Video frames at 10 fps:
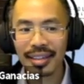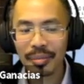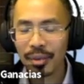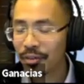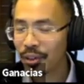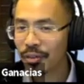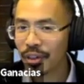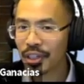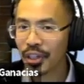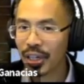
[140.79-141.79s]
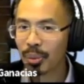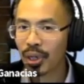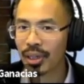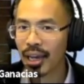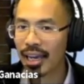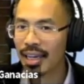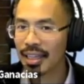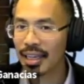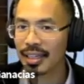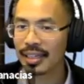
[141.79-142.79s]
but feel free to check mark any of
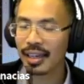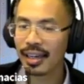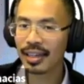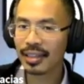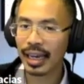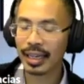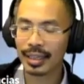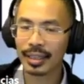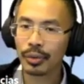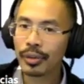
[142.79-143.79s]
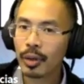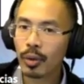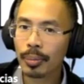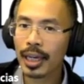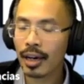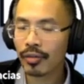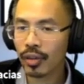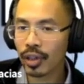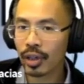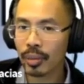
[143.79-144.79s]
these that you think would be helpful
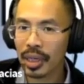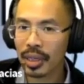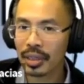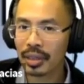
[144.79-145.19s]
in your meetings.